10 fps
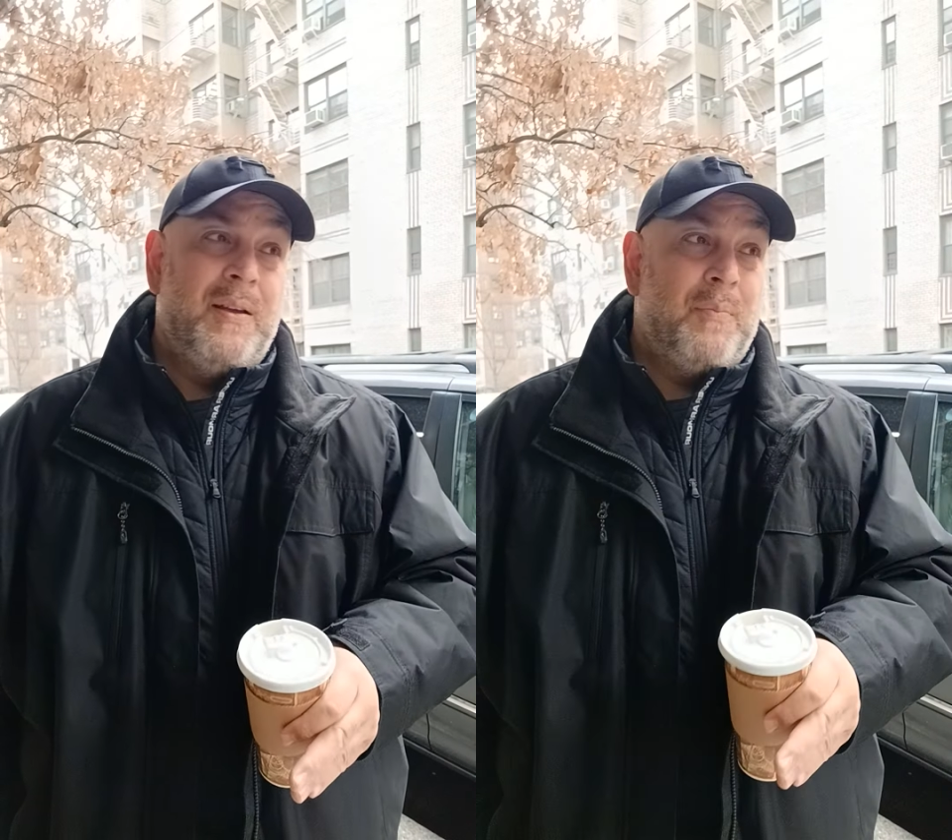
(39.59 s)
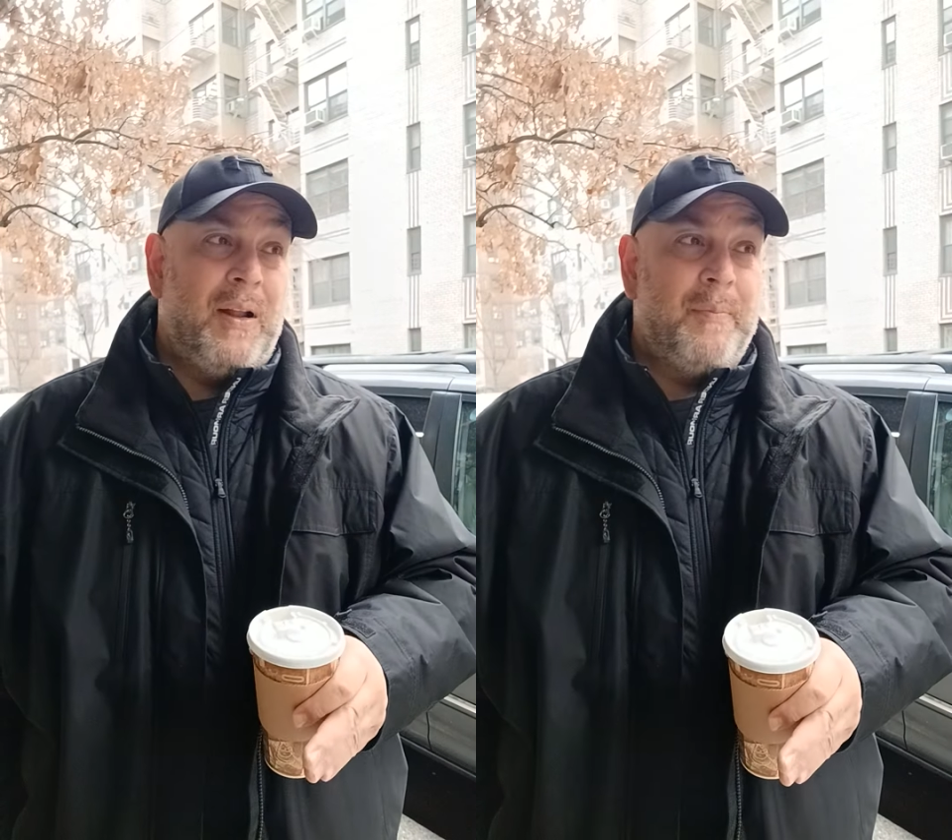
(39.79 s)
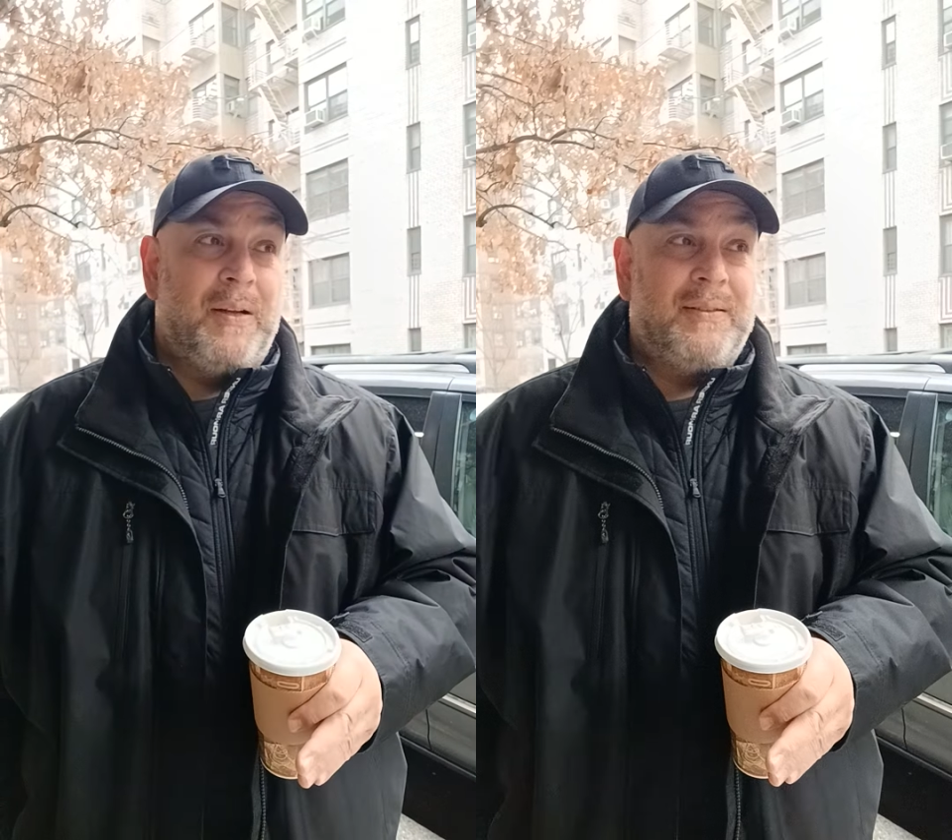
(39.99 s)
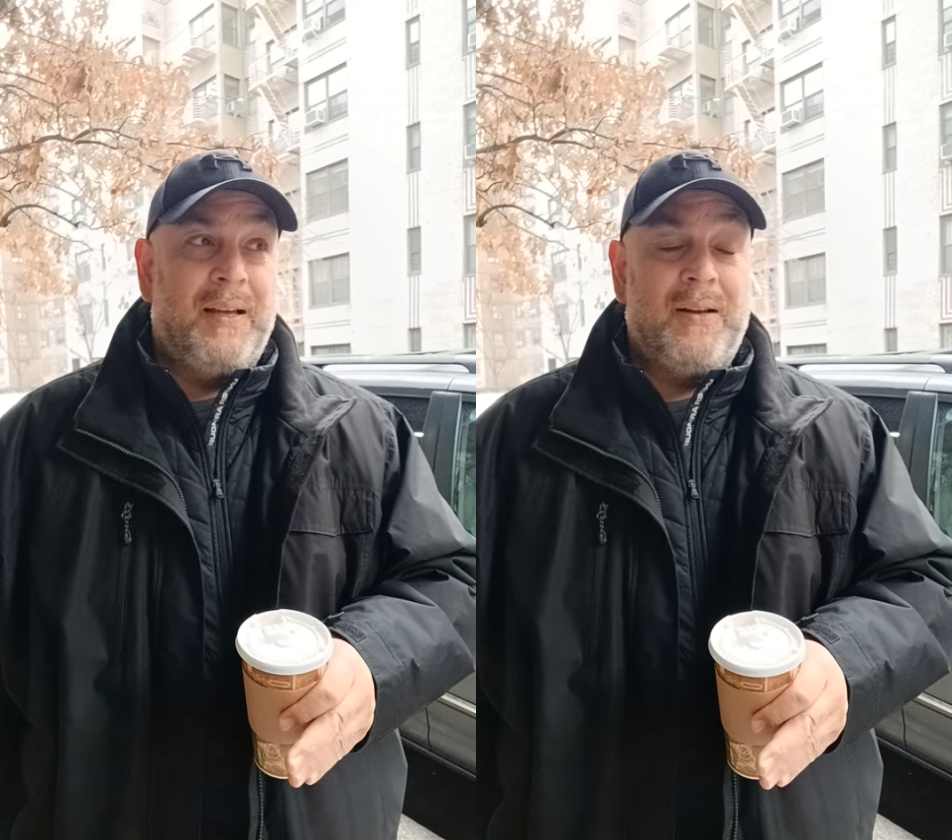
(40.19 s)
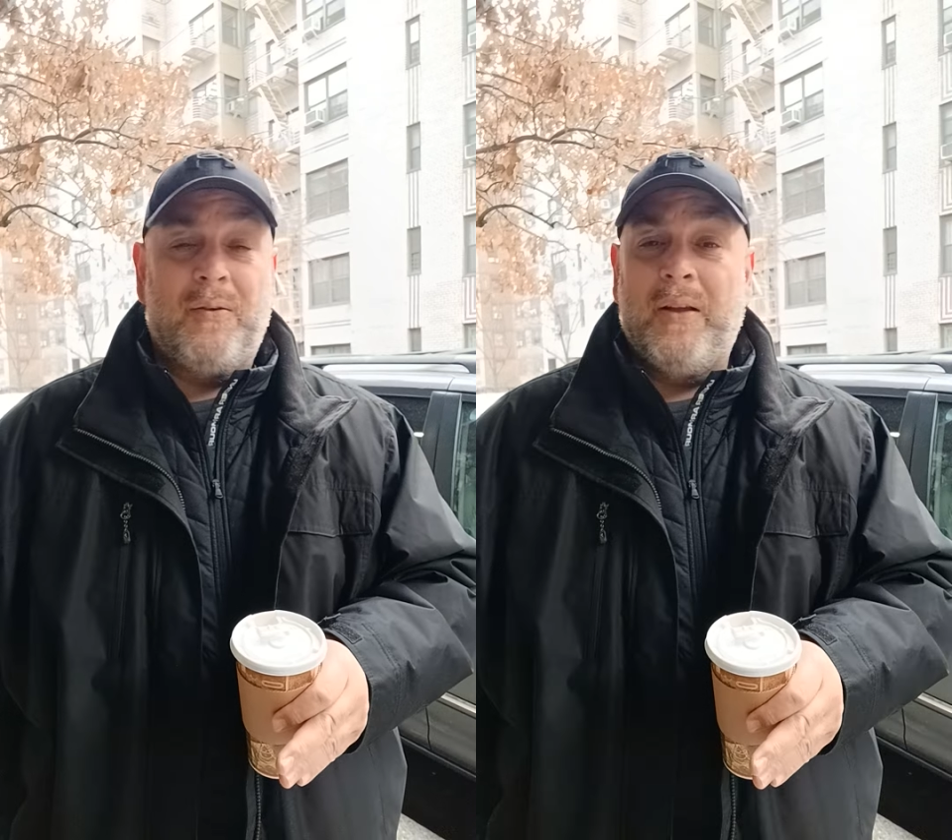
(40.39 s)
probably about
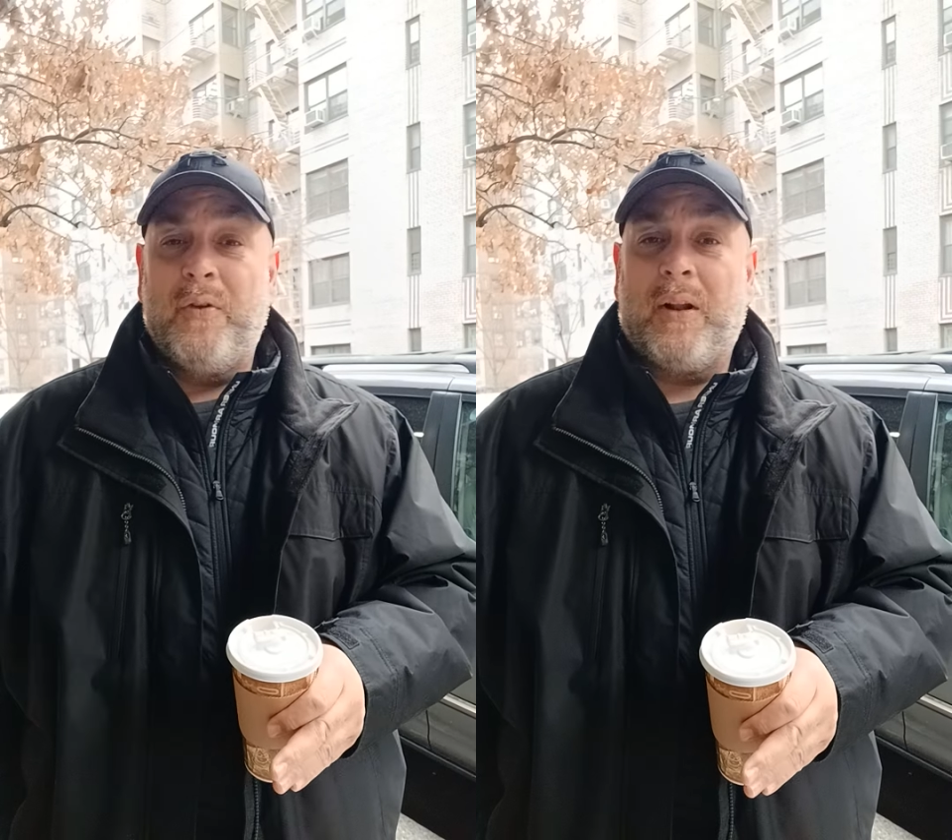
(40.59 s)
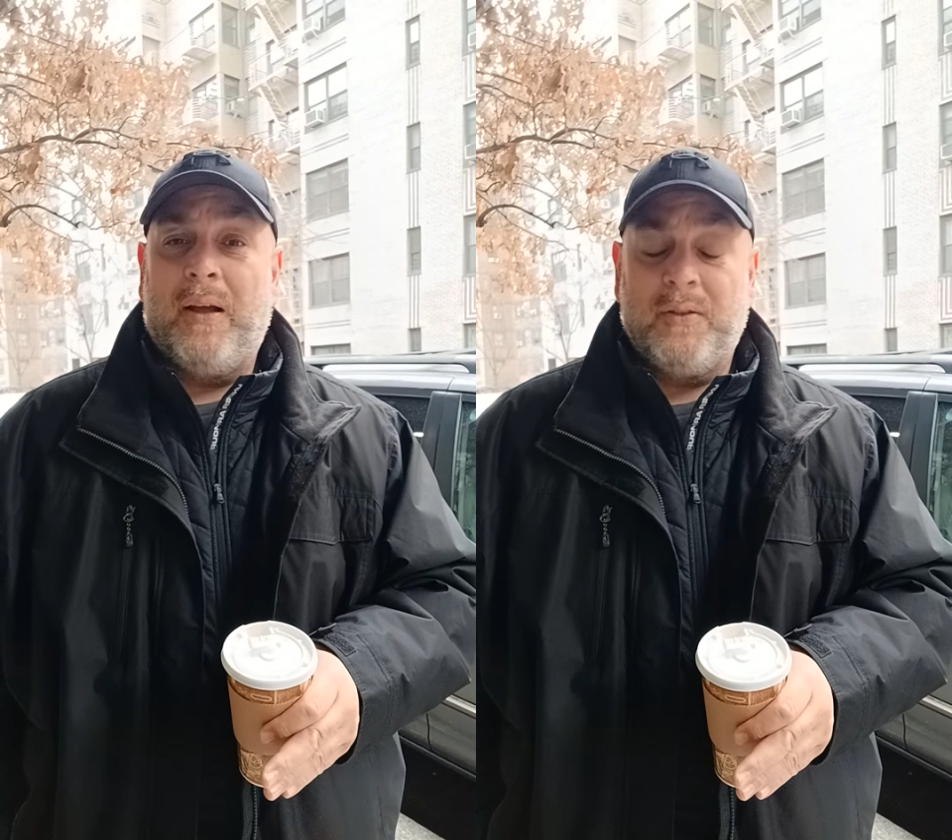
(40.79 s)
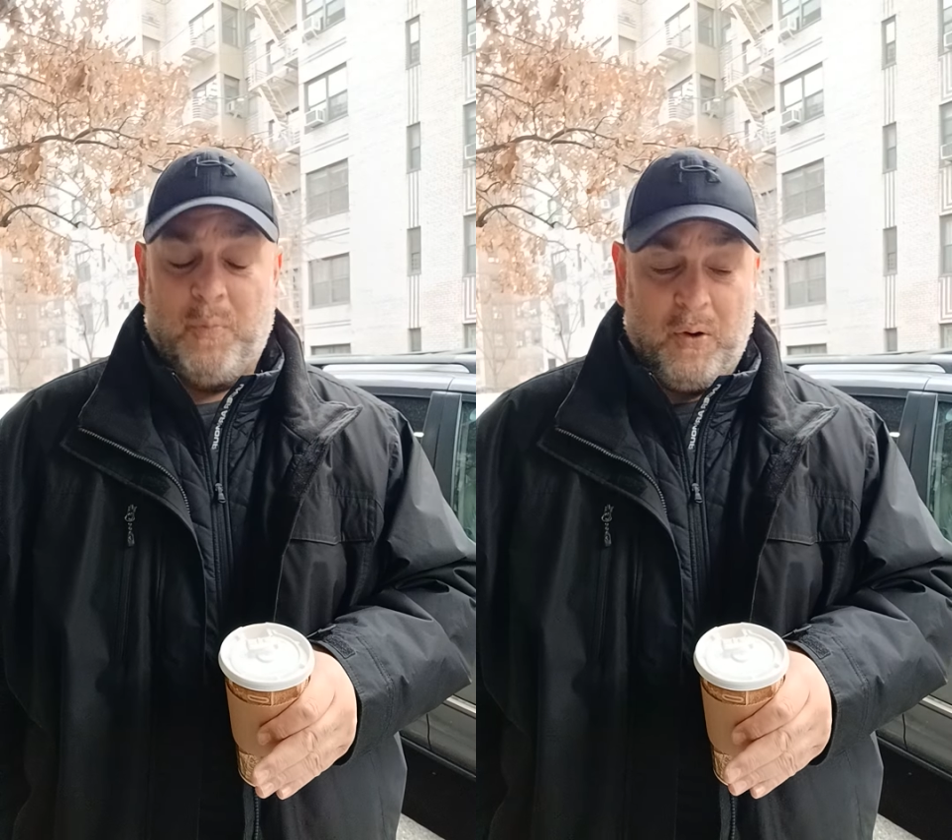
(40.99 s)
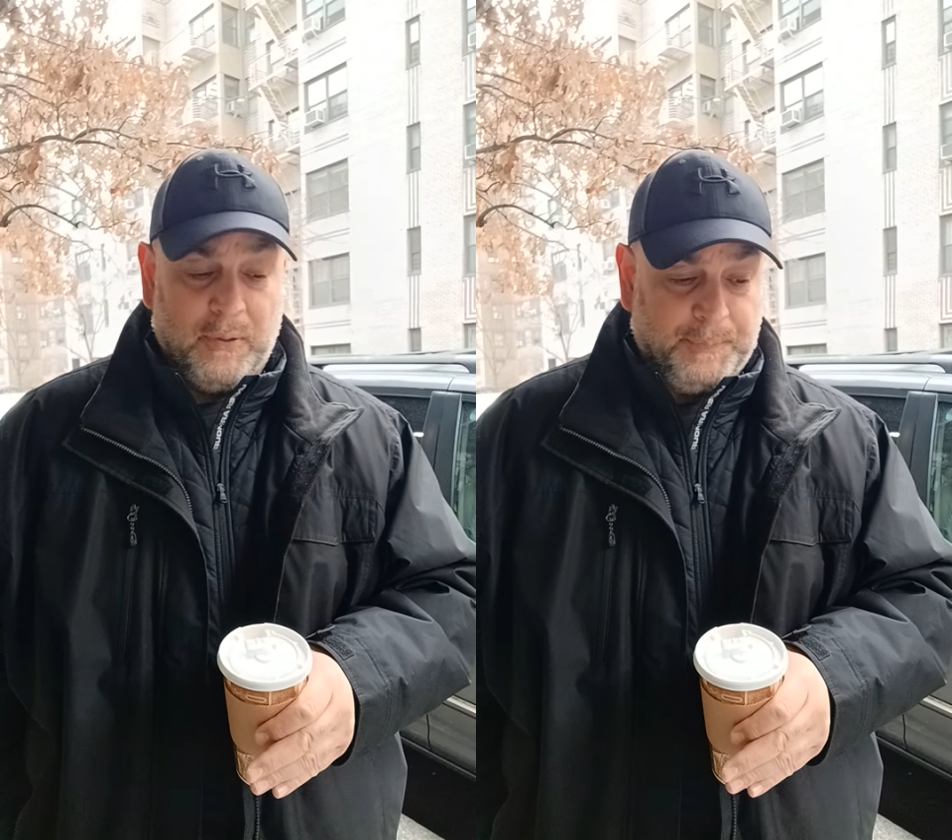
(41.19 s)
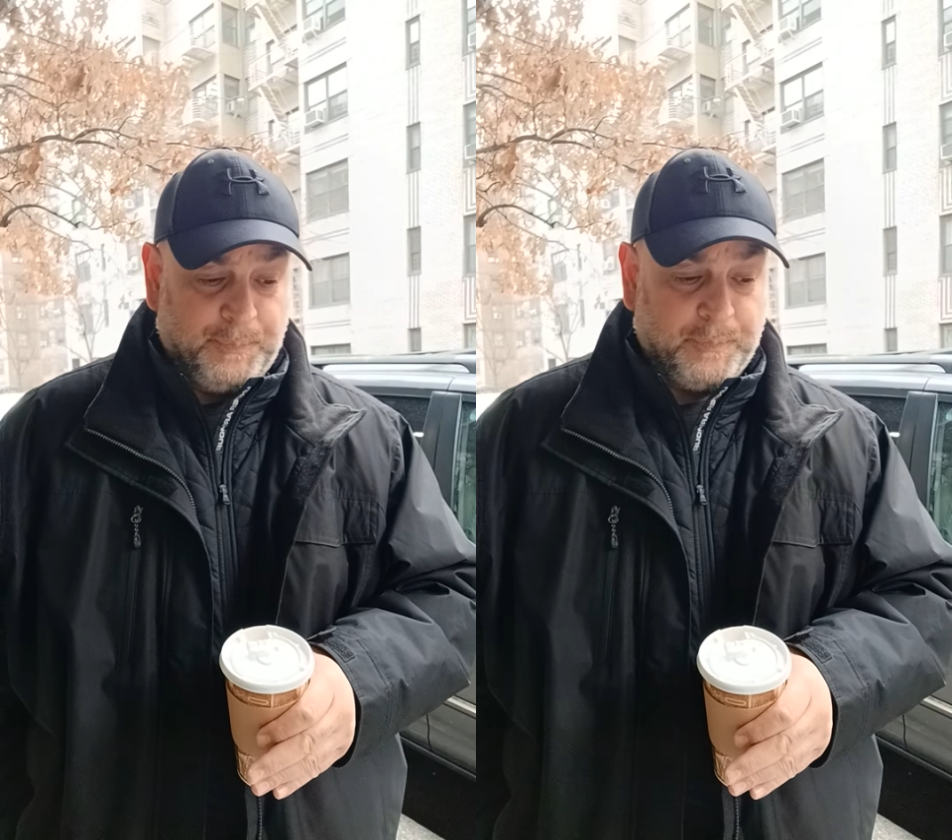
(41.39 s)
10 or 11 o'clock tomorrow.